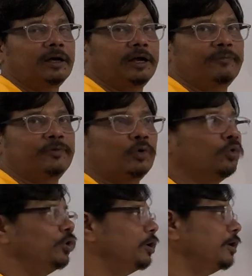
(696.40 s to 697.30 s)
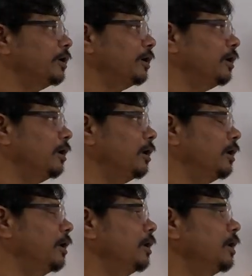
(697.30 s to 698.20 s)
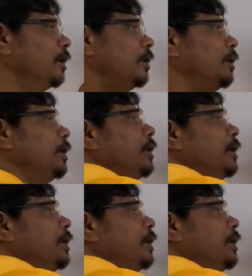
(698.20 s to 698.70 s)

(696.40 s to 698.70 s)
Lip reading: If you uh, uh,